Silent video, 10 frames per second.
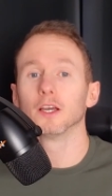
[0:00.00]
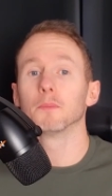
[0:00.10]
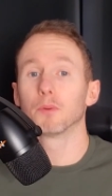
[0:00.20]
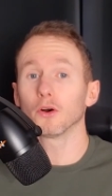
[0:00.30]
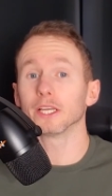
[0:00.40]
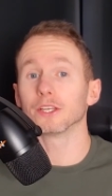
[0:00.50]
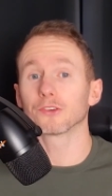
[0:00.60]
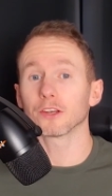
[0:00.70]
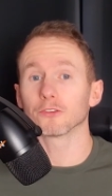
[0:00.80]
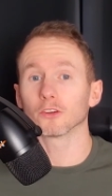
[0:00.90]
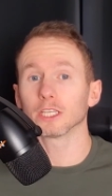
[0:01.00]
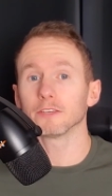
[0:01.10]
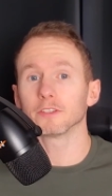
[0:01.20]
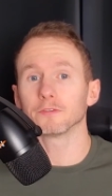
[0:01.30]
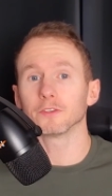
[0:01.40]
but in general,
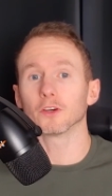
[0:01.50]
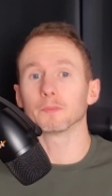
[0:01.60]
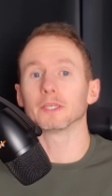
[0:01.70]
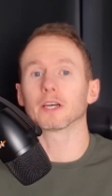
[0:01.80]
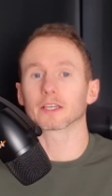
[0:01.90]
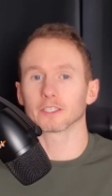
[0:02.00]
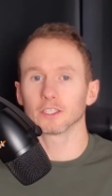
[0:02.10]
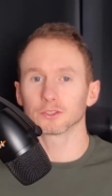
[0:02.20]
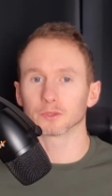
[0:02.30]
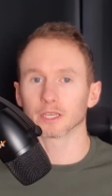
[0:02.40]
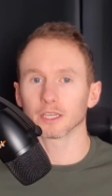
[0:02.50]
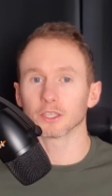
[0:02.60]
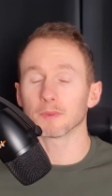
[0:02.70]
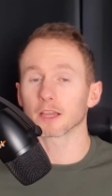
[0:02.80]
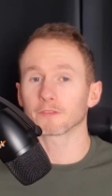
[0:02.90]
even if you've not been diagnosed with that, you
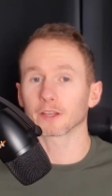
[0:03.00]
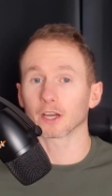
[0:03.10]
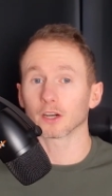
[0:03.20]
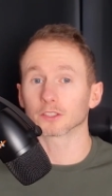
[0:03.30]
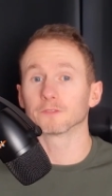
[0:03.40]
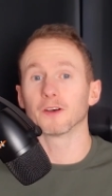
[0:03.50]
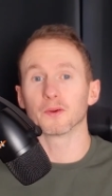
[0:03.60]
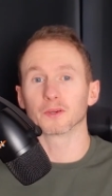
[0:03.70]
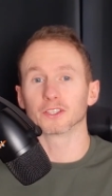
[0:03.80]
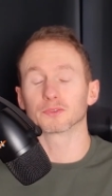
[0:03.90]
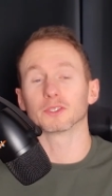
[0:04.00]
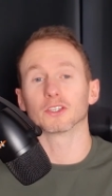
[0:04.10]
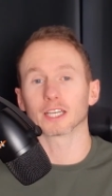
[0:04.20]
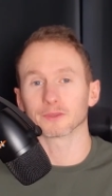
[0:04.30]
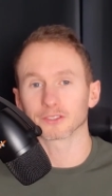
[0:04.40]
might find it hard to focus when you're
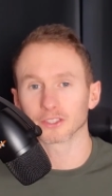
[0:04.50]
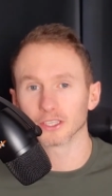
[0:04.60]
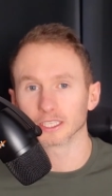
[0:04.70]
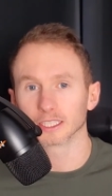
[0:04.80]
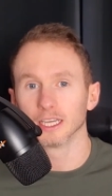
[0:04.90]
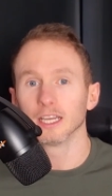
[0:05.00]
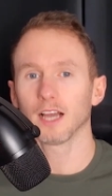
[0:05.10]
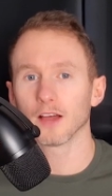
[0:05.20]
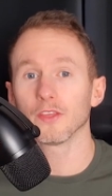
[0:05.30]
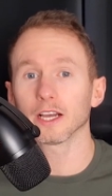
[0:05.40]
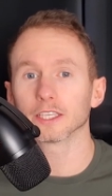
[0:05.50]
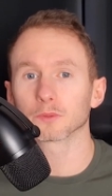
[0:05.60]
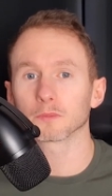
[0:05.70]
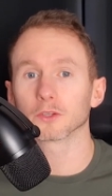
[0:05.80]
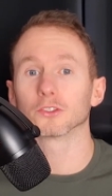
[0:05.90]
language learning, and that is what
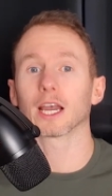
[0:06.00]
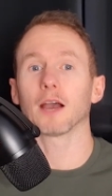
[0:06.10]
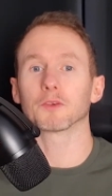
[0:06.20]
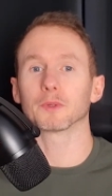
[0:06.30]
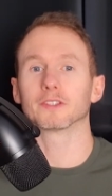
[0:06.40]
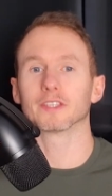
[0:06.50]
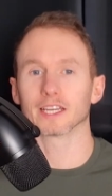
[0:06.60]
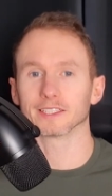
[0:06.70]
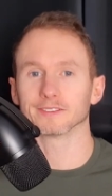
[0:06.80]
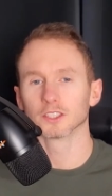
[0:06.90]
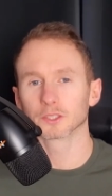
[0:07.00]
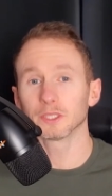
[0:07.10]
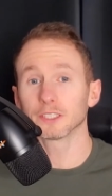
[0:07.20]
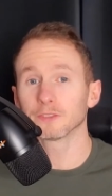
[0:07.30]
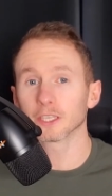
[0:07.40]
I'm going to help you with today. So in
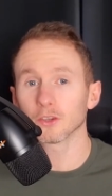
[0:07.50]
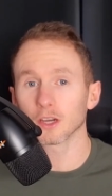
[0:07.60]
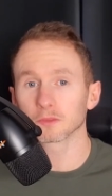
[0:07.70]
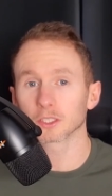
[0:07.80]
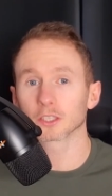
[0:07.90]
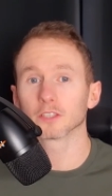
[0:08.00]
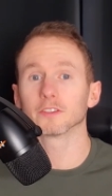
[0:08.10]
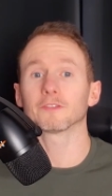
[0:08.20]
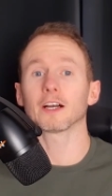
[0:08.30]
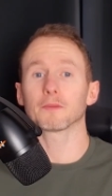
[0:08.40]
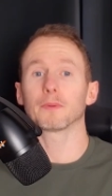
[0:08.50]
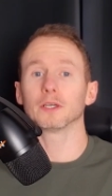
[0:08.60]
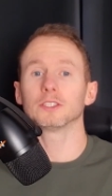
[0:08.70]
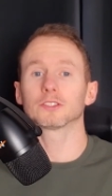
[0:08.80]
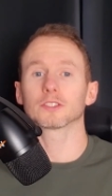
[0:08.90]
this video, I'm going to cover 5
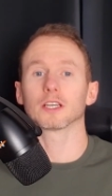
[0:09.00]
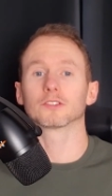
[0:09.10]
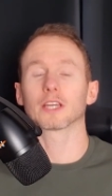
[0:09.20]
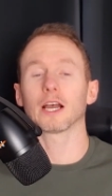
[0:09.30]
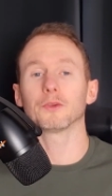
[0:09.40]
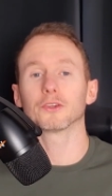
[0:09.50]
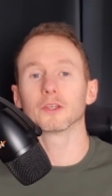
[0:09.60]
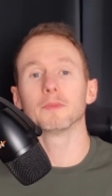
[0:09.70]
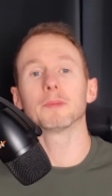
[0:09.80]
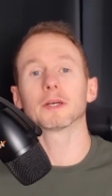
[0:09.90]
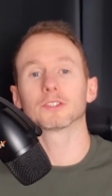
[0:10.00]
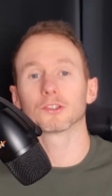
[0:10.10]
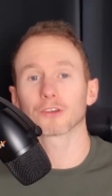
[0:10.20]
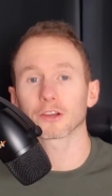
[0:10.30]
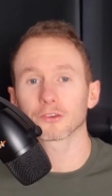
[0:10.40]
points as to how you can minimize
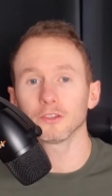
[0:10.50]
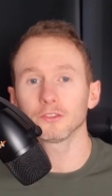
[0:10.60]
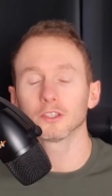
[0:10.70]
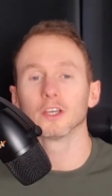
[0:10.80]
distractions,